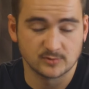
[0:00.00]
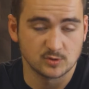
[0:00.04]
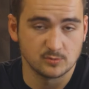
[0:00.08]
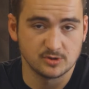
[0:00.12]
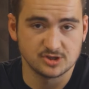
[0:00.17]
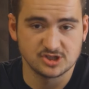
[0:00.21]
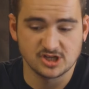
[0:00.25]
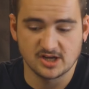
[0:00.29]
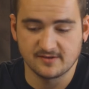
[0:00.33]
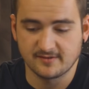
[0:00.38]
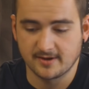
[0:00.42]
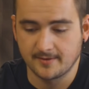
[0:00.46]

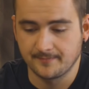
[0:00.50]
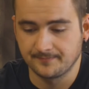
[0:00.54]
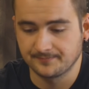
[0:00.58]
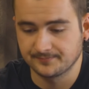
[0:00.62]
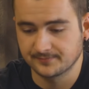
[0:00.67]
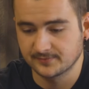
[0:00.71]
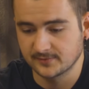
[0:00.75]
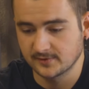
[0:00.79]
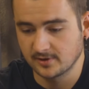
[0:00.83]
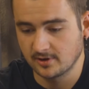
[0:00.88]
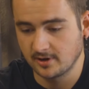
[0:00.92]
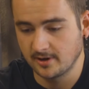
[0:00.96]
whichever.
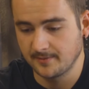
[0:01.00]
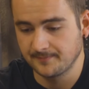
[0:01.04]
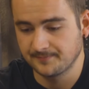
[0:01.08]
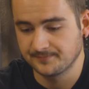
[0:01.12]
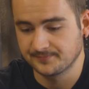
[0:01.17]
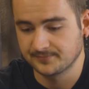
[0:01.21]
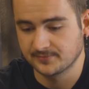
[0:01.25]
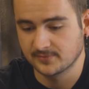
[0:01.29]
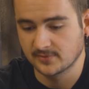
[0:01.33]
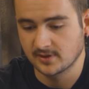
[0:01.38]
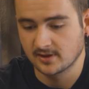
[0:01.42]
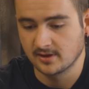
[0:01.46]
All right.
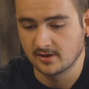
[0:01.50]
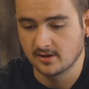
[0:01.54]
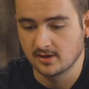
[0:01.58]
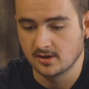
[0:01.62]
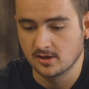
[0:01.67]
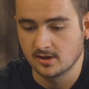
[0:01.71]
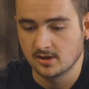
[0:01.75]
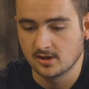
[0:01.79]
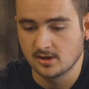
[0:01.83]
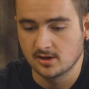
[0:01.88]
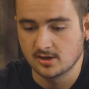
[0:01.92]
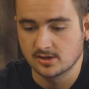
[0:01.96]

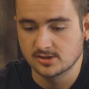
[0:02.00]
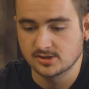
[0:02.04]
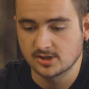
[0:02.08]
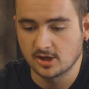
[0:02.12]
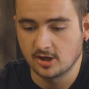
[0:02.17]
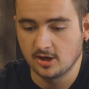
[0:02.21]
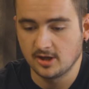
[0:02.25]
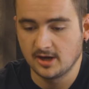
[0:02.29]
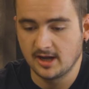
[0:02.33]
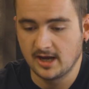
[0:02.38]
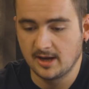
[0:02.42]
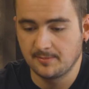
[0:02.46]

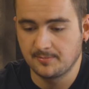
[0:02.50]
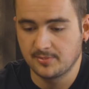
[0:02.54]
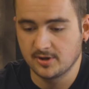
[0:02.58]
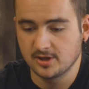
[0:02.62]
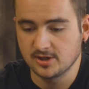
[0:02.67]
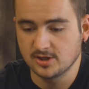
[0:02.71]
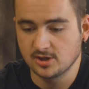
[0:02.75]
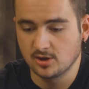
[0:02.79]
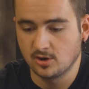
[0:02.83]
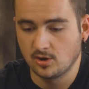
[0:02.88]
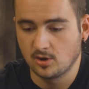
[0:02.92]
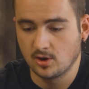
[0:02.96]
Turn up
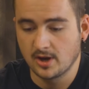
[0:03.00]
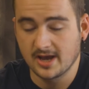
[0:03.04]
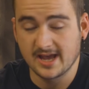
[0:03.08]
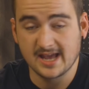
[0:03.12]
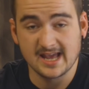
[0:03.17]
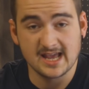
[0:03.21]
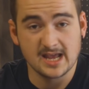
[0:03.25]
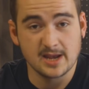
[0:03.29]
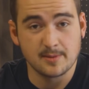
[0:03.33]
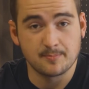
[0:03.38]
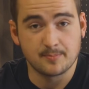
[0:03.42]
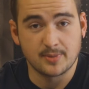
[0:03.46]
your
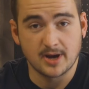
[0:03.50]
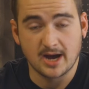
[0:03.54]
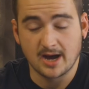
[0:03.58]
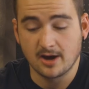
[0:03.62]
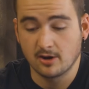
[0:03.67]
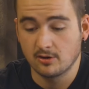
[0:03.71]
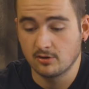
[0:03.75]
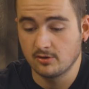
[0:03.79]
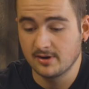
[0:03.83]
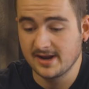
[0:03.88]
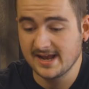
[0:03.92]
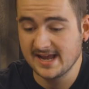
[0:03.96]

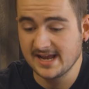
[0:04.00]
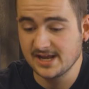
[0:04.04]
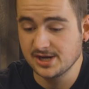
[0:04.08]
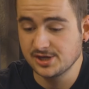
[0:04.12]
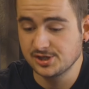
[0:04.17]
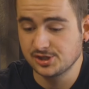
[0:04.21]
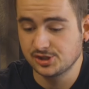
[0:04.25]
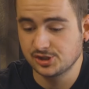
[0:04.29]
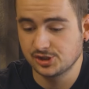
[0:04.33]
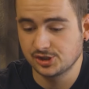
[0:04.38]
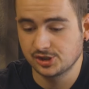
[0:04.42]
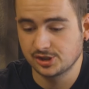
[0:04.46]

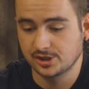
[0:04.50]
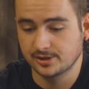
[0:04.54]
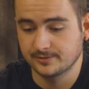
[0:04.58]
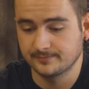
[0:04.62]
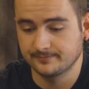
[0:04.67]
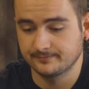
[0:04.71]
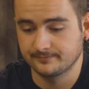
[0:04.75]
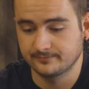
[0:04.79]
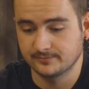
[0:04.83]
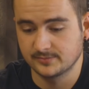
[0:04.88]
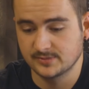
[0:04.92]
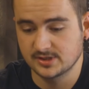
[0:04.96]
amperage.
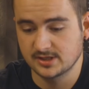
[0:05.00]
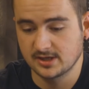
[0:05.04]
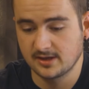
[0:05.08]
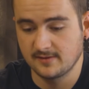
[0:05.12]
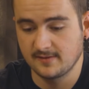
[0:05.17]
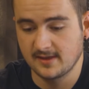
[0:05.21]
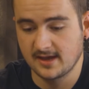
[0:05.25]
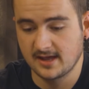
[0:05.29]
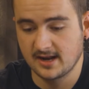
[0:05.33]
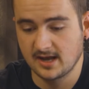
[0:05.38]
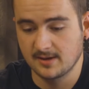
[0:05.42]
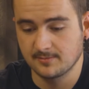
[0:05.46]

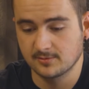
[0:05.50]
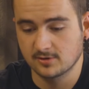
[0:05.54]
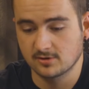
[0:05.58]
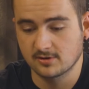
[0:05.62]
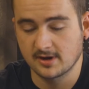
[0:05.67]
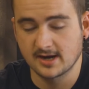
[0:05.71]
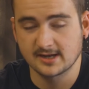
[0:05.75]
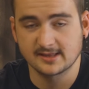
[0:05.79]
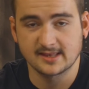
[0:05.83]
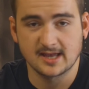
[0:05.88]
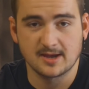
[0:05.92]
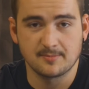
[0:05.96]
Turn that up,
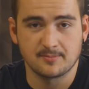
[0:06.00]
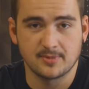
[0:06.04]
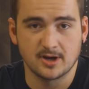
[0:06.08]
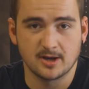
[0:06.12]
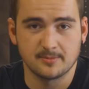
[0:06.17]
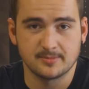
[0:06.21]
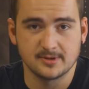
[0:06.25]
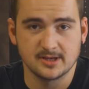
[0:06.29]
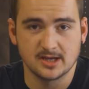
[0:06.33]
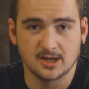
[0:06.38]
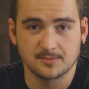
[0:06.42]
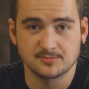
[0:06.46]
crank that
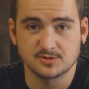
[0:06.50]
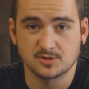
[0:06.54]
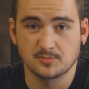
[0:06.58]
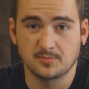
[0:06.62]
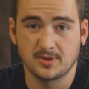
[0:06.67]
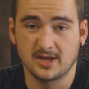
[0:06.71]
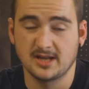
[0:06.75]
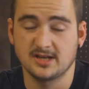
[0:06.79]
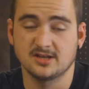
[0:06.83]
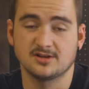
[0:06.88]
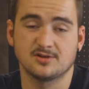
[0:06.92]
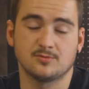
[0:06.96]
puppy up,
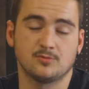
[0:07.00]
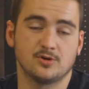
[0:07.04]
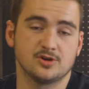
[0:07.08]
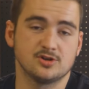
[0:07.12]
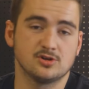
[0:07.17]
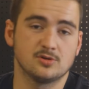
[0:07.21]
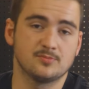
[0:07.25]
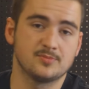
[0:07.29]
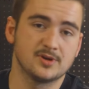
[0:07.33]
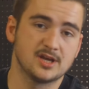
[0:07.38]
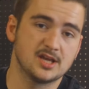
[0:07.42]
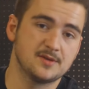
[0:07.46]
depending on what
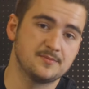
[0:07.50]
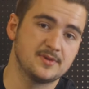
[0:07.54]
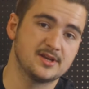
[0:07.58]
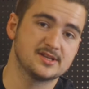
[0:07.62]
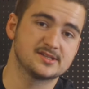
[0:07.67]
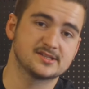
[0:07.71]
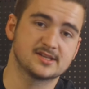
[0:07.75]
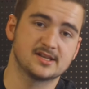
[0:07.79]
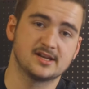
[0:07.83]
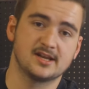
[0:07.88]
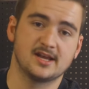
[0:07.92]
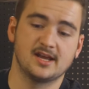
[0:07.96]
your
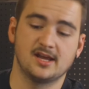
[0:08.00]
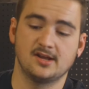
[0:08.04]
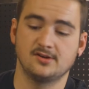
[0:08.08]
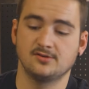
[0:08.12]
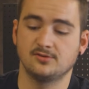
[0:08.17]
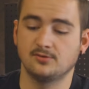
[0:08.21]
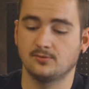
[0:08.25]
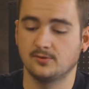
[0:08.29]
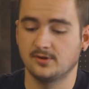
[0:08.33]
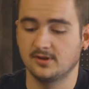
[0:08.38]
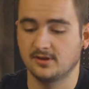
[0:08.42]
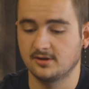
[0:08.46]
BMS can
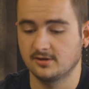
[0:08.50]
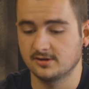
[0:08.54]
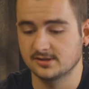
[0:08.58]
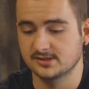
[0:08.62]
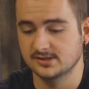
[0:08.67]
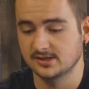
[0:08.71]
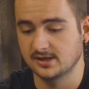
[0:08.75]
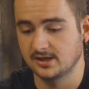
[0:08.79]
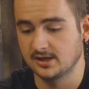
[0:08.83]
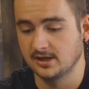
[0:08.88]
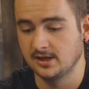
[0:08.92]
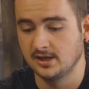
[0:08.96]
handle, whether
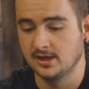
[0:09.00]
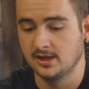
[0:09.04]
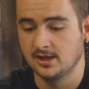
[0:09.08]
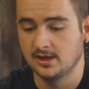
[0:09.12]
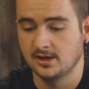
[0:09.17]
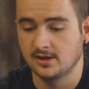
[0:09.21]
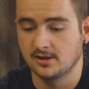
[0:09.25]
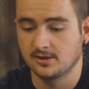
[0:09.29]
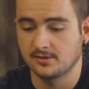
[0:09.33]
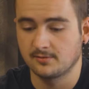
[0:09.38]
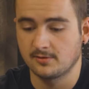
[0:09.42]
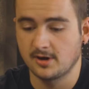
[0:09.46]
it's a
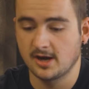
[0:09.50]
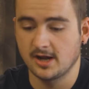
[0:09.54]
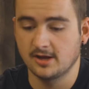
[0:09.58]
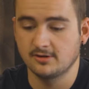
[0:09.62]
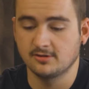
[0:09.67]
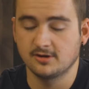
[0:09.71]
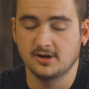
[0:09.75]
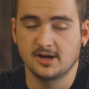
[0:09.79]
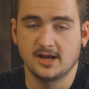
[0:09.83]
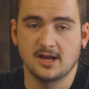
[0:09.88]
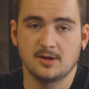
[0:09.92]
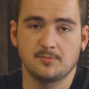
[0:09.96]

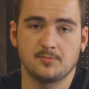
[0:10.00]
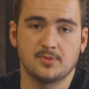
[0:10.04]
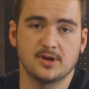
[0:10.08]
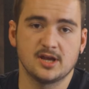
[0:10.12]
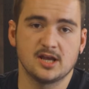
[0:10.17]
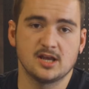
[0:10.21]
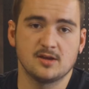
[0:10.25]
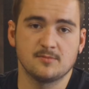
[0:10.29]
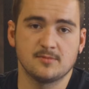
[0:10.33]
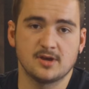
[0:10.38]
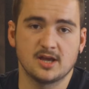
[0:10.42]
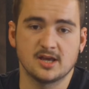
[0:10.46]
300 amp
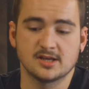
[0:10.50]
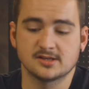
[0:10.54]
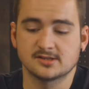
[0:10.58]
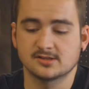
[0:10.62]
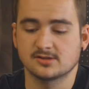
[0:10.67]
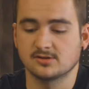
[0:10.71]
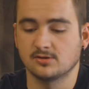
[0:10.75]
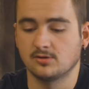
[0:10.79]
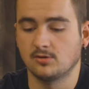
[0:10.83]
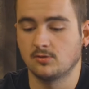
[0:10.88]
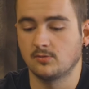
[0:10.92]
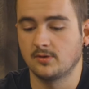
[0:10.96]

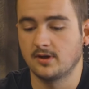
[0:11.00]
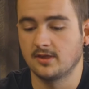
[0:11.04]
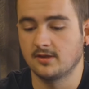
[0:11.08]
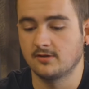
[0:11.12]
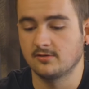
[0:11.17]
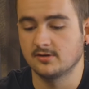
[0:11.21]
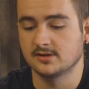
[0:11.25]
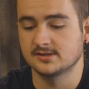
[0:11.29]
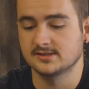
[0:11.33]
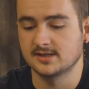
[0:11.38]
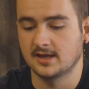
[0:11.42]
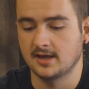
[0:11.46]
BMS or
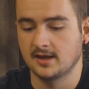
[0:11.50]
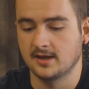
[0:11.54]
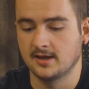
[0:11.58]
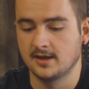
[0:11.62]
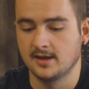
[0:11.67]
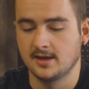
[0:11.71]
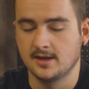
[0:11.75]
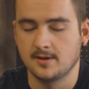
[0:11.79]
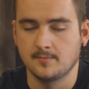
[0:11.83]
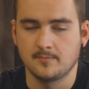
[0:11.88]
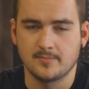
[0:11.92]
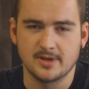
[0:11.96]
whether it's a
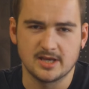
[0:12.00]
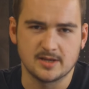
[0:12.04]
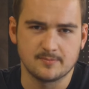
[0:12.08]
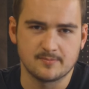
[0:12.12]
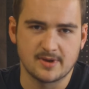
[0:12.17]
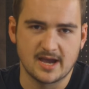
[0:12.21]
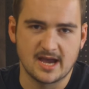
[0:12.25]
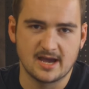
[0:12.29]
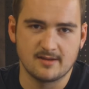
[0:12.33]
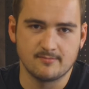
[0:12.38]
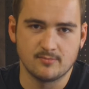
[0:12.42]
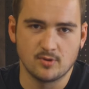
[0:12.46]
big
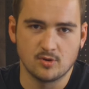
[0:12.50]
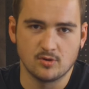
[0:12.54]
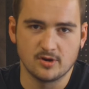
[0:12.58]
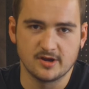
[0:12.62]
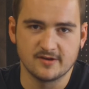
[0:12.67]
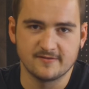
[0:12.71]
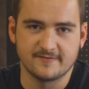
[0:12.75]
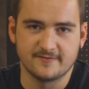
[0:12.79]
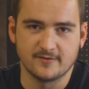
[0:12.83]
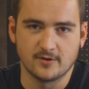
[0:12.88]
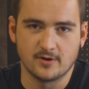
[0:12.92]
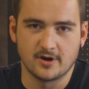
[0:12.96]
bad
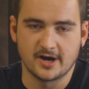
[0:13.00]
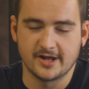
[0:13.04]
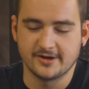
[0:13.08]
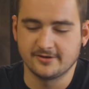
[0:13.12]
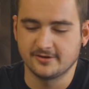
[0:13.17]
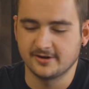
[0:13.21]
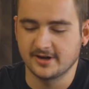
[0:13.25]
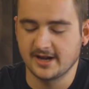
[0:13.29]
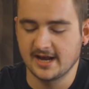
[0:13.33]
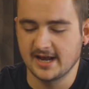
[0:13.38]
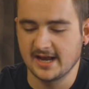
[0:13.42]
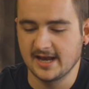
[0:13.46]
boy
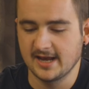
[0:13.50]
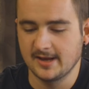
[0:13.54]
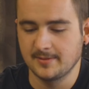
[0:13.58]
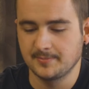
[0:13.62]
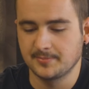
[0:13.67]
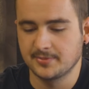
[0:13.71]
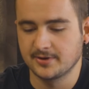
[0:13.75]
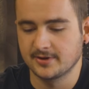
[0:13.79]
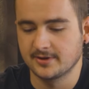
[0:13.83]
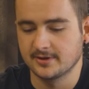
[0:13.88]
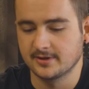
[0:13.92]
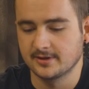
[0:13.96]
400
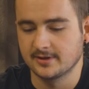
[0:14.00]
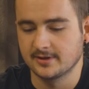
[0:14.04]
amp.